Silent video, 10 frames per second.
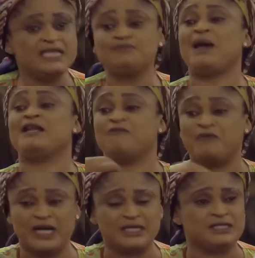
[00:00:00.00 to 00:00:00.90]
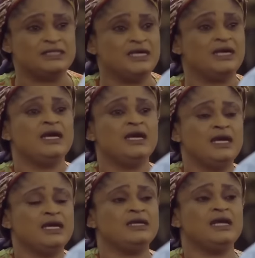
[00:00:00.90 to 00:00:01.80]
Despite the fact that she's the
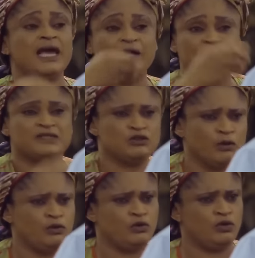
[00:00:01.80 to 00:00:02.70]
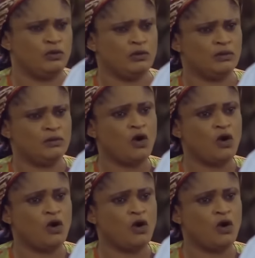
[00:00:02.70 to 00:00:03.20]
head of CWO.